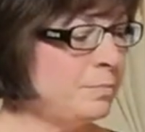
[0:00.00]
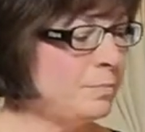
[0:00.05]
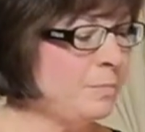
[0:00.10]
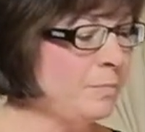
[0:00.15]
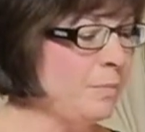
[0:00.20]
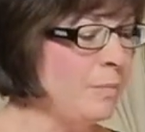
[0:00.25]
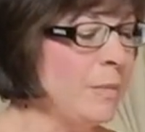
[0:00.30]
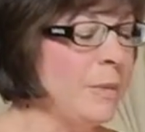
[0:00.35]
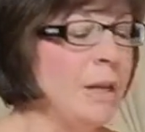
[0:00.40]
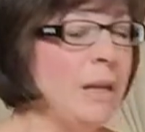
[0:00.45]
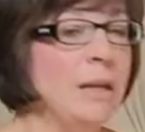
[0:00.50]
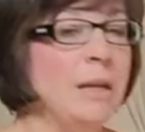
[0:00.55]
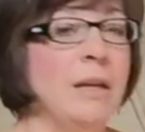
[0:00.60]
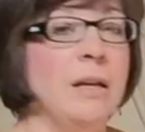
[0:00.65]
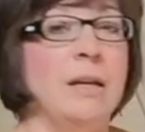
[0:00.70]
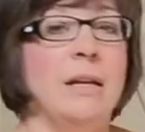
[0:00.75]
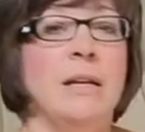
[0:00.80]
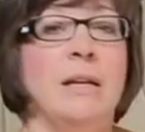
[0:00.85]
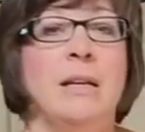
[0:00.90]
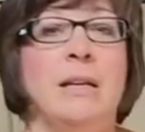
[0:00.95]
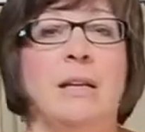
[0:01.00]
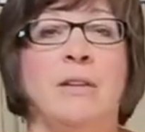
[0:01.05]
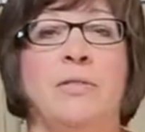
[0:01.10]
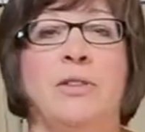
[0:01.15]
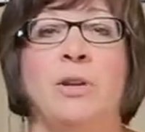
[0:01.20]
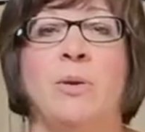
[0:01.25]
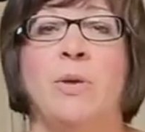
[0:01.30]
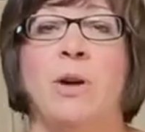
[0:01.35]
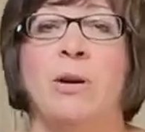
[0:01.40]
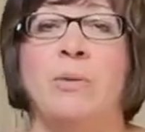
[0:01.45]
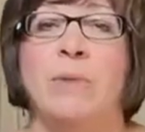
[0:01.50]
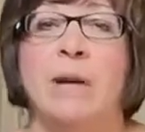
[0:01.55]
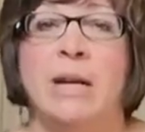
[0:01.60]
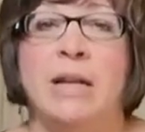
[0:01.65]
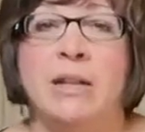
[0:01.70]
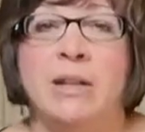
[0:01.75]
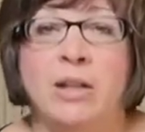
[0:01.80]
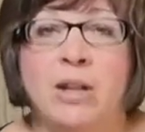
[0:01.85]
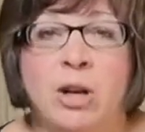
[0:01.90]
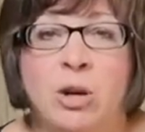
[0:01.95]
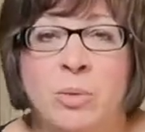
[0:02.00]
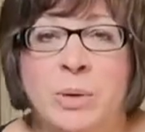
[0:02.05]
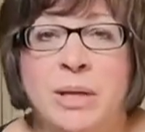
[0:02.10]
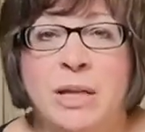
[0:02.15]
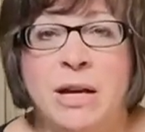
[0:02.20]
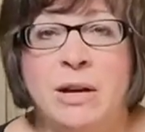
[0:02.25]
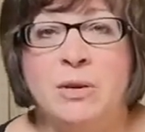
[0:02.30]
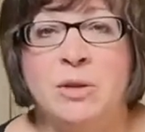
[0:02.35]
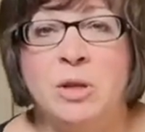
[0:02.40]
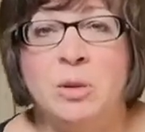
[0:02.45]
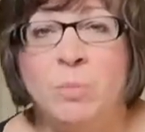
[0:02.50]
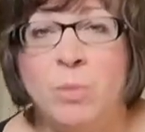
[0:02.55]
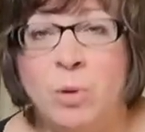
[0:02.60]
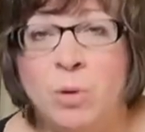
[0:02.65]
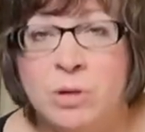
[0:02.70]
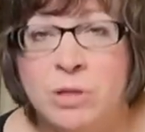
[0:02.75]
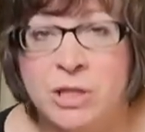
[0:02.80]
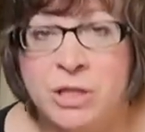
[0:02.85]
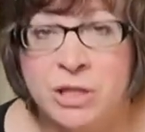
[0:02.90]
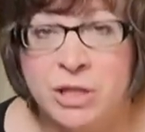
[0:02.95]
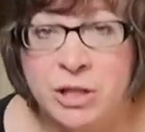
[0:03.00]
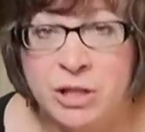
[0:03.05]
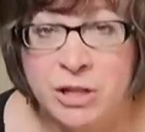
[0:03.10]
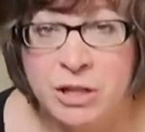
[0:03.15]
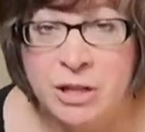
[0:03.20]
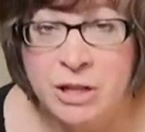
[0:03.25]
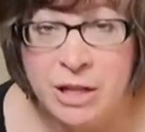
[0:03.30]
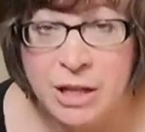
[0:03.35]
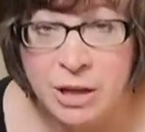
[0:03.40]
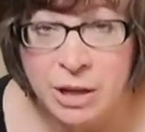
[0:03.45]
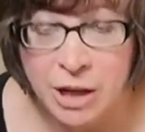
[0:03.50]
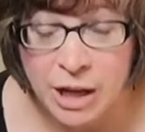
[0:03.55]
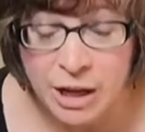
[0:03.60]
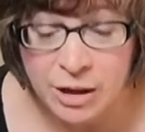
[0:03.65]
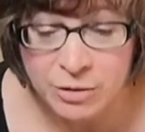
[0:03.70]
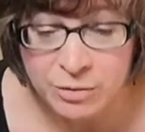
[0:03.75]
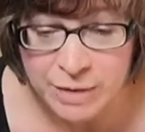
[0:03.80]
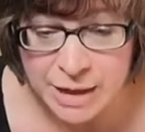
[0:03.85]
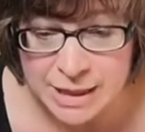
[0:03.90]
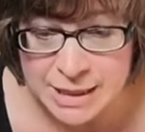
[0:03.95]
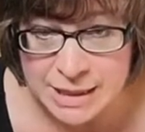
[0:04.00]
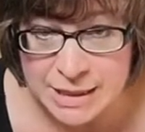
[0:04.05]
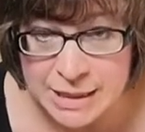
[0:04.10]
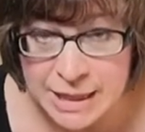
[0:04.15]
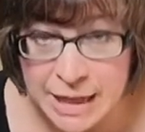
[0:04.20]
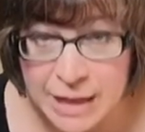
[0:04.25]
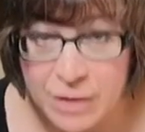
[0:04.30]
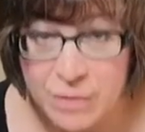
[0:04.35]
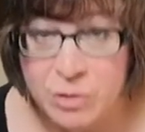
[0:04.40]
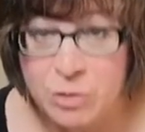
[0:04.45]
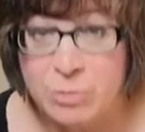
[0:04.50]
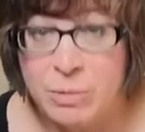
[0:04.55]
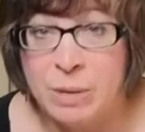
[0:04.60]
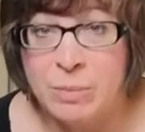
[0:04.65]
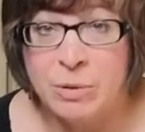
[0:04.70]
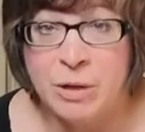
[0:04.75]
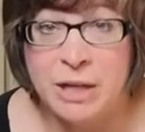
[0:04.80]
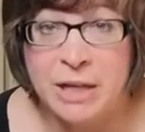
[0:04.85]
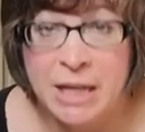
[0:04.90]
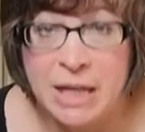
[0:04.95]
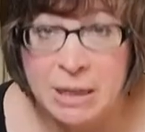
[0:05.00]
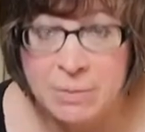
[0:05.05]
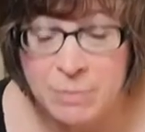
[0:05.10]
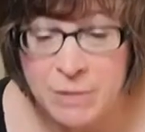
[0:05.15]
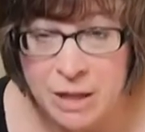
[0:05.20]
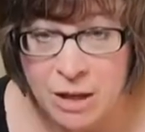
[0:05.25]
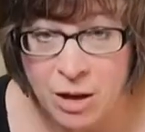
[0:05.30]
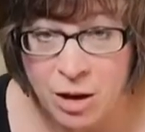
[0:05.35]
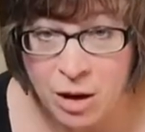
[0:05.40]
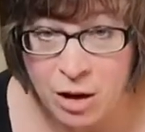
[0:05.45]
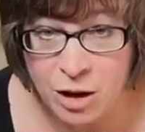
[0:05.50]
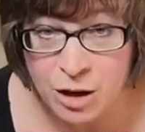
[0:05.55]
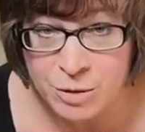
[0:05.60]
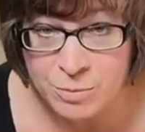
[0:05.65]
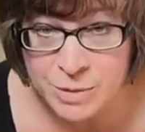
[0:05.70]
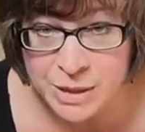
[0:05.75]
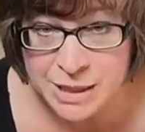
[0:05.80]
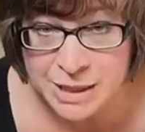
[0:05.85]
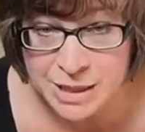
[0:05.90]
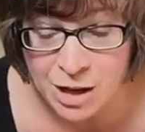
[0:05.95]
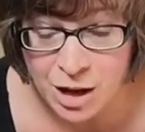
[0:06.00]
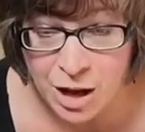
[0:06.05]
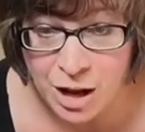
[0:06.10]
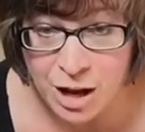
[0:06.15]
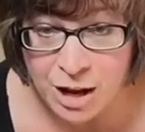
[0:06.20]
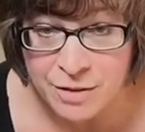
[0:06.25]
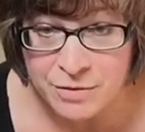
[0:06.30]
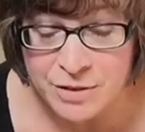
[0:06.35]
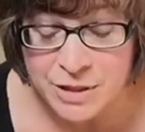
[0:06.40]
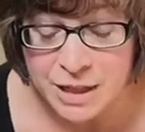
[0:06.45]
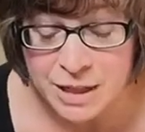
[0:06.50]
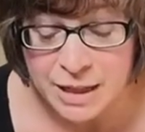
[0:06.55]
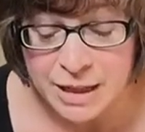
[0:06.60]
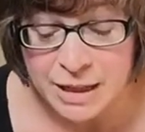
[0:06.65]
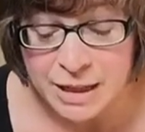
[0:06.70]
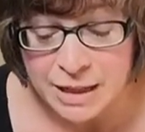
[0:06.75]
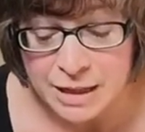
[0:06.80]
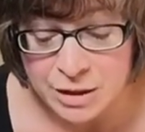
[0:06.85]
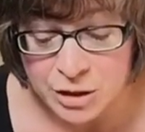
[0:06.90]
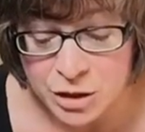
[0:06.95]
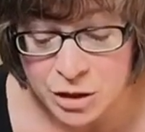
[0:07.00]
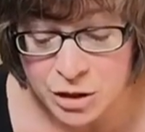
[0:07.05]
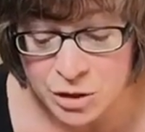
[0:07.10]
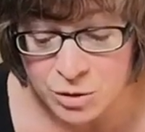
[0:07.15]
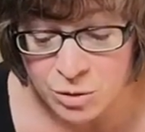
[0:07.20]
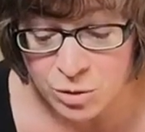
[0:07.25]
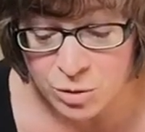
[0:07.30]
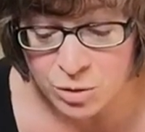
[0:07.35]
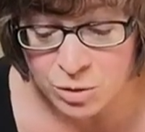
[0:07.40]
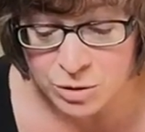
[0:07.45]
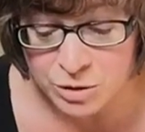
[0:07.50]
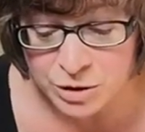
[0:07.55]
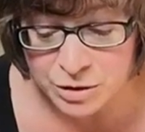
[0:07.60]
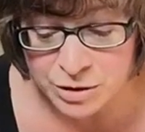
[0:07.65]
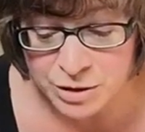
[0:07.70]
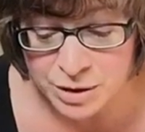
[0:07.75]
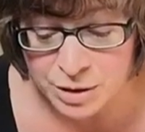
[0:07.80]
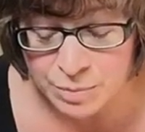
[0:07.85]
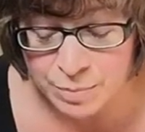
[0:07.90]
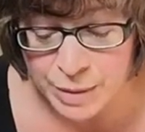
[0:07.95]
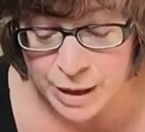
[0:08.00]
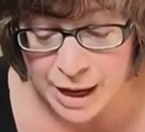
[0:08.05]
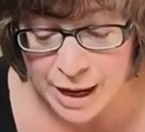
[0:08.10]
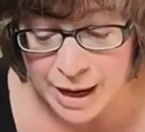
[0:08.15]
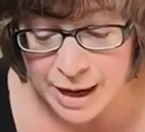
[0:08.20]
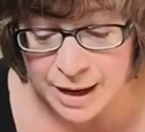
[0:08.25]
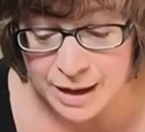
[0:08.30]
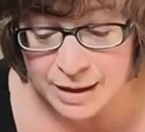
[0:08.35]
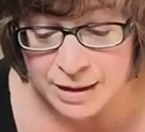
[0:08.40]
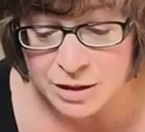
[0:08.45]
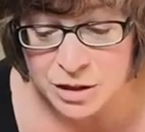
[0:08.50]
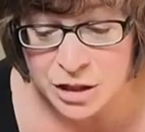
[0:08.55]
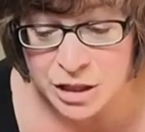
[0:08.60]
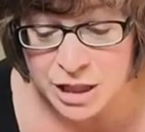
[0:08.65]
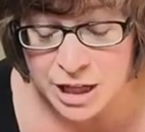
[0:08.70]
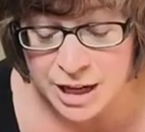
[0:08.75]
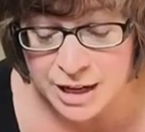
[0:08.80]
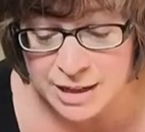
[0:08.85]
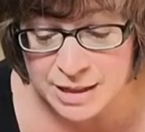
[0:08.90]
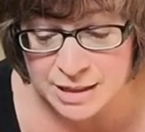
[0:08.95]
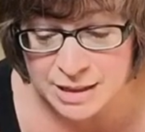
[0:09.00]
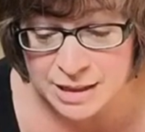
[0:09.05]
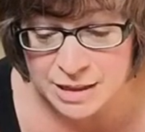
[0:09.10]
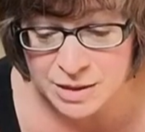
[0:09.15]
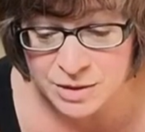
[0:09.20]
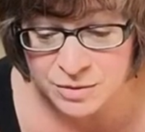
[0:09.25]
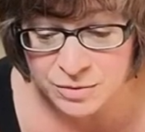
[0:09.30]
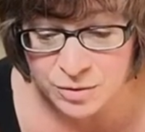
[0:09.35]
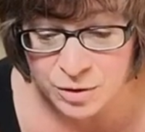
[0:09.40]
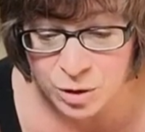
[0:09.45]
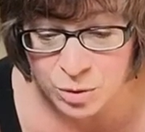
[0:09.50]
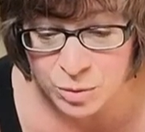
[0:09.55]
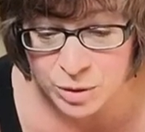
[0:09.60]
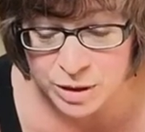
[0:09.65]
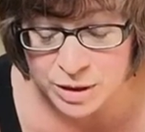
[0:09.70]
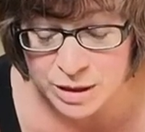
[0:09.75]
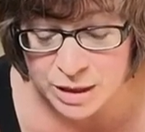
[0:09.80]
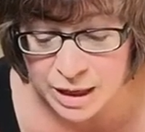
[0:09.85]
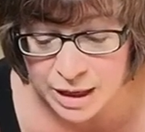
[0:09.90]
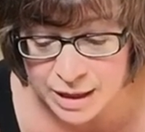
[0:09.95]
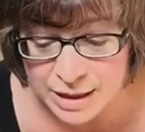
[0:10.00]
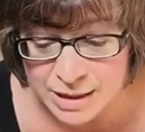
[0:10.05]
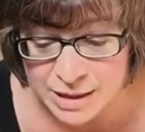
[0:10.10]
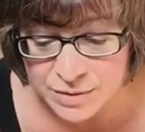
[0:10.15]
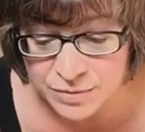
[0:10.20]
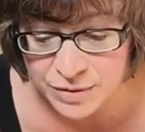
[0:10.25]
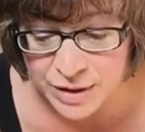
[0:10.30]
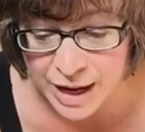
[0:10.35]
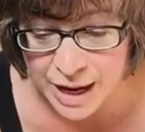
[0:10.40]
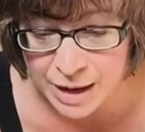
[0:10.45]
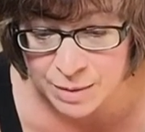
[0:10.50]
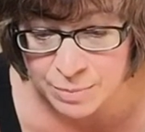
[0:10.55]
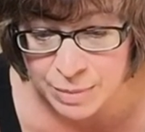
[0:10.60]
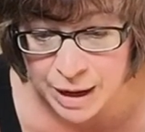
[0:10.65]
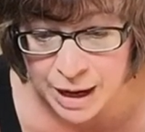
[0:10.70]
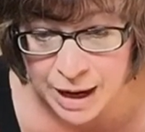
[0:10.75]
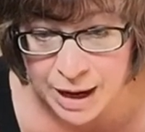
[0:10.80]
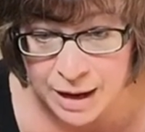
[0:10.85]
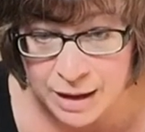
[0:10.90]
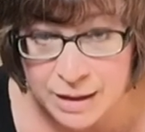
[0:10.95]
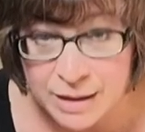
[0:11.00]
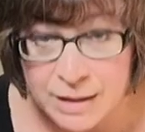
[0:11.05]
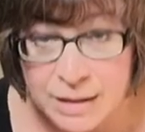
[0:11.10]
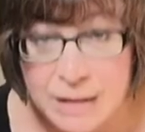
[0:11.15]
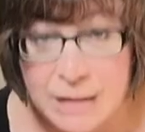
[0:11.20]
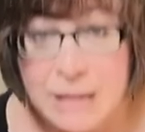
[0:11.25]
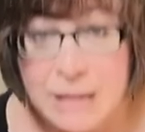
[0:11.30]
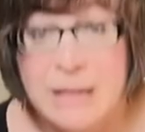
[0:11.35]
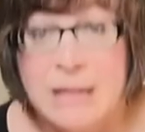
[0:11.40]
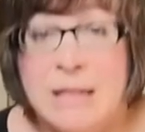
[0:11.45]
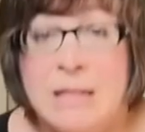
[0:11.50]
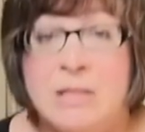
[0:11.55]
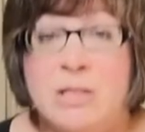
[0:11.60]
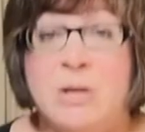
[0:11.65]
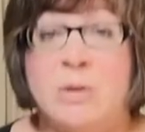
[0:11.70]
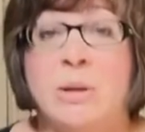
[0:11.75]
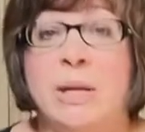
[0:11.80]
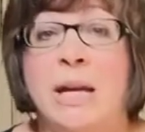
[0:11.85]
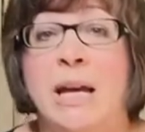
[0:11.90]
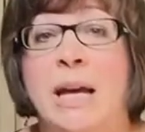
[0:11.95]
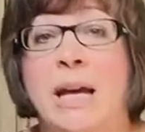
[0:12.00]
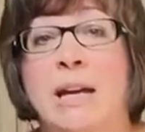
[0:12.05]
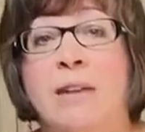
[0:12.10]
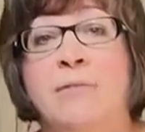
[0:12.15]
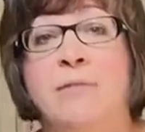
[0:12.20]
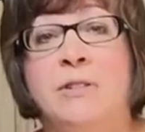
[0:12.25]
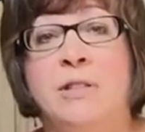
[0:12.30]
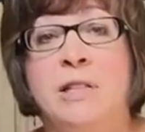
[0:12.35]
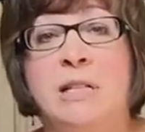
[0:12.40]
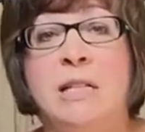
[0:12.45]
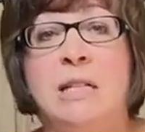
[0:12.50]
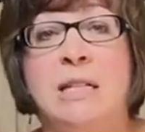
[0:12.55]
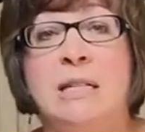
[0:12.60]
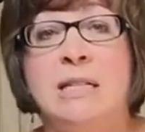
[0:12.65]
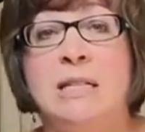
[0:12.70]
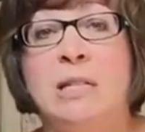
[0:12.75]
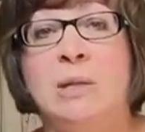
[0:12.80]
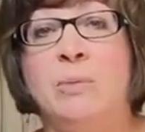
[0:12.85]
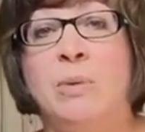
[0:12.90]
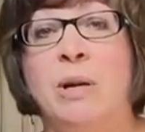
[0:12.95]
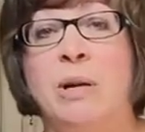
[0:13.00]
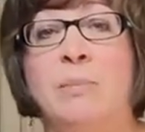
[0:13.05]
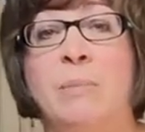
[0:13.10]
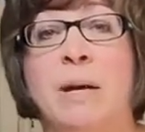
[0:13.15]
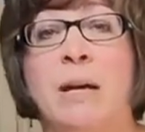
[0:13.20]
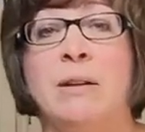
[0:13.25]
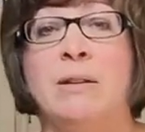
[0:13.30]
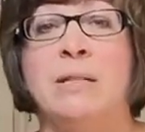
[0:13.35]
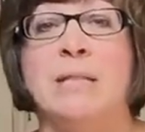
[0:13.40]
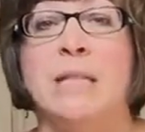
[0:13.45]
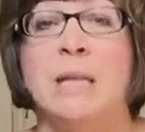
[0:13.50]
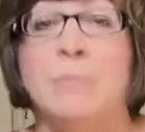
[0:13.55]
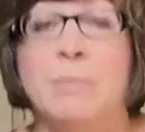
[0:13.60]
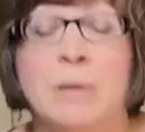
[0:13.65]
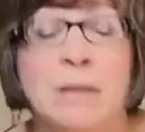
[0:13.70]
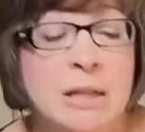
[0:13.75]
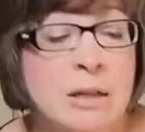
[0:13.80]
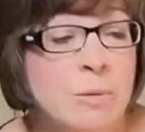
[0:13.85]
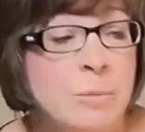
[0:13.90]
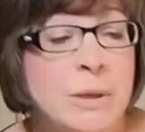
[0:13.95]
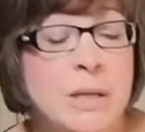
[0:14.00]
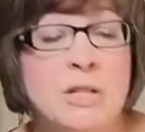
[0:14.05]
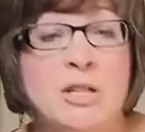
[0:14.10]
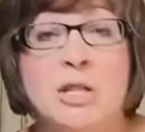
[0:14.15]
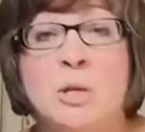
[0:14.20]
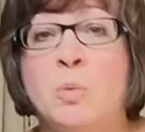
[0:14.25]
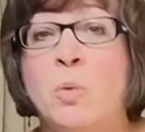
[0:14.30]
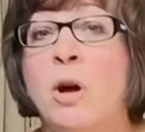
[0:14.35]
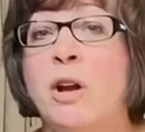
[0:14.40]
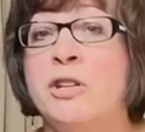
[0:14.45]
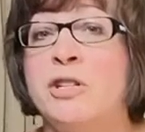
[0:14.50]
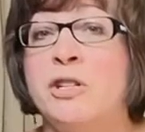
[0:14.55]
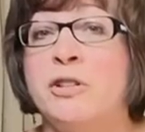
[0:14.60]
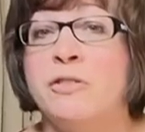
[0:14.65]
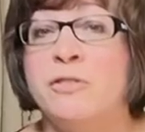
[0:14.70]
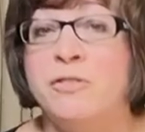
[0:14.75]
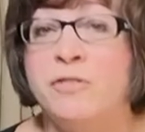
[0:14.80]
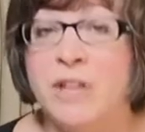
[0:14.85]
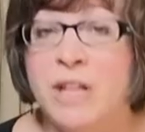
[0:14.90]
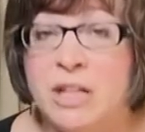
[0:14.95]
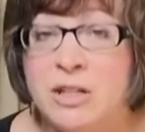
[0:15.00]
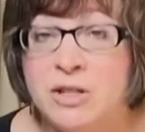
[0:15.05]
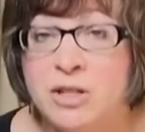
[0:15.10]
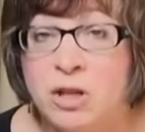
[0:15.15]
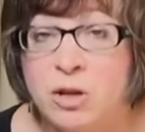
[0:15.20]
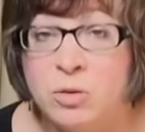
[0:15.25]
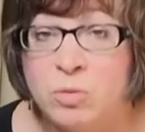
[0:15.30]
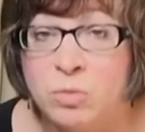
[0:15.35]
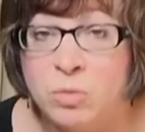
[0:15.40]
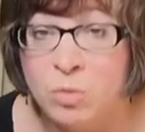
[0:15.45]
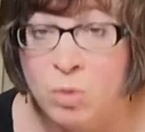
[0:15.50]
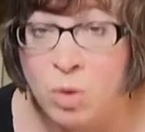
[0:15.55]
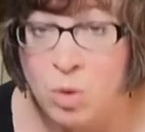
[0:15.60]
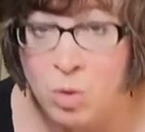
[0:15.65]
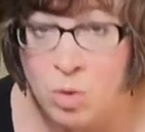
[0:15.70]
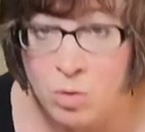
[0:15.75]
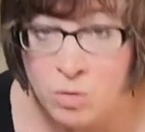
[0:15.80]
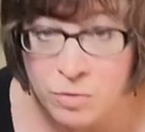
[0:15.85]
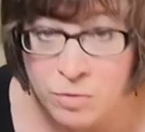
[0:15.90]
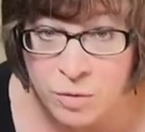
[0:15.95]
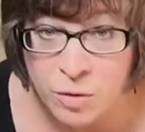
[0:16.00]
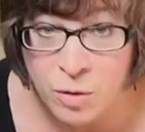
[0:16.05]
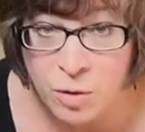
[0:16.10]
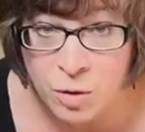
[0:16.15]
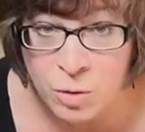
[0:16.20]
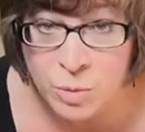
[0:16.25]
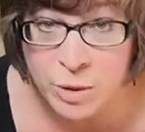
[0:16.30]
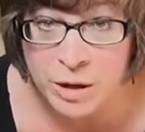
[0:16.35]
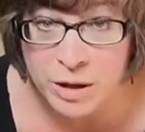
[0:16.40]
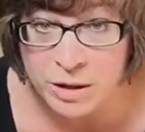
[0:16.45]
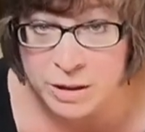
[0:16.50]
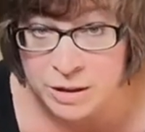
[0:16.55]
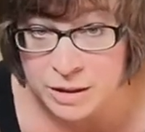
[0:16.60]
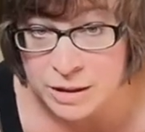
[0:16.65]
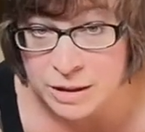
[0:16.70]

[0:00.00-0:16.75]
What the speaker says: And if you are ready to go without the bolster and rest down, remember to keep the arms soft, shoulders are back, chest is forward, nice flat back. It's okay for the knees to want to bounce up a little bit. Just watch your feet don't roll forward.